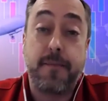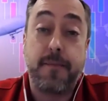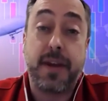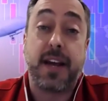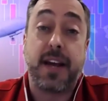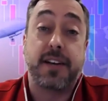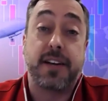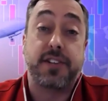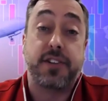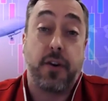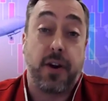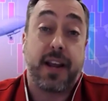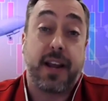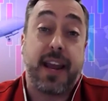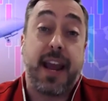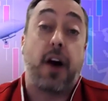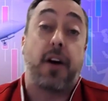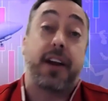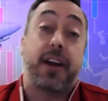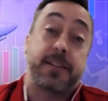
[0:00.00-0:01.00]
because your
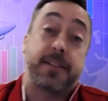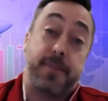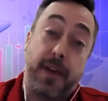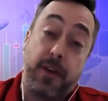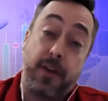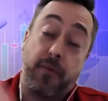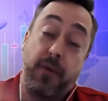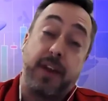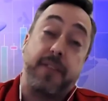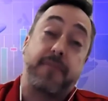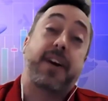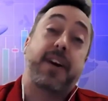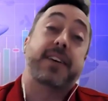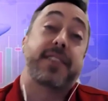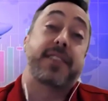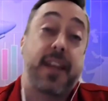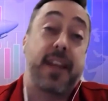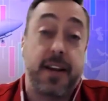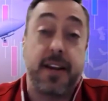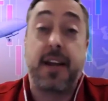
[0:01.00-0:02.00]
account is being
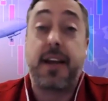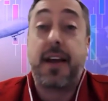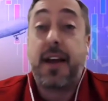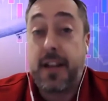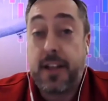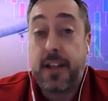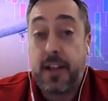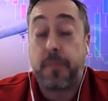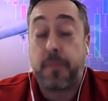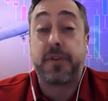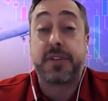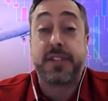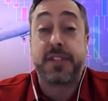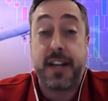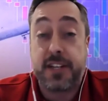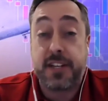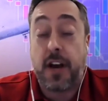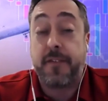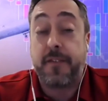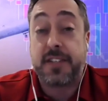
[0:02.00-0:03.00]
reinvested in. The
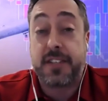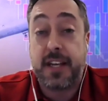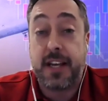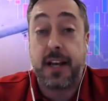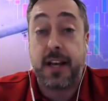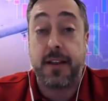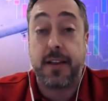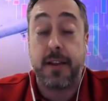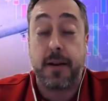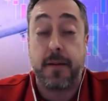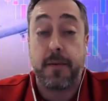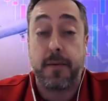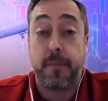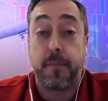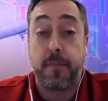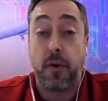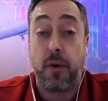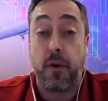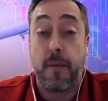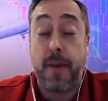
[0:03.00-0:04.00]
percentage, obviously,
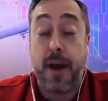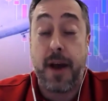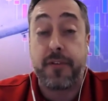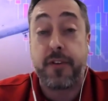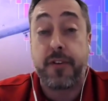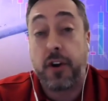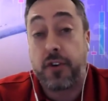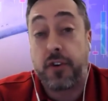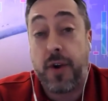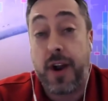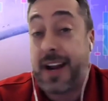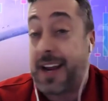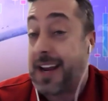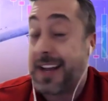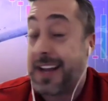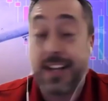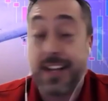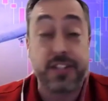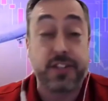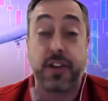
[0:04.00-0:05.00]
the per amount that you're
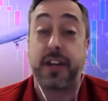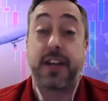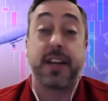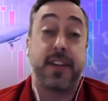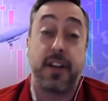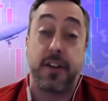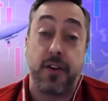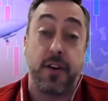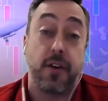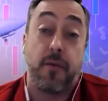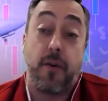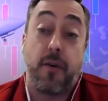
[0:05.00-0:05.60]
trading is going to continue to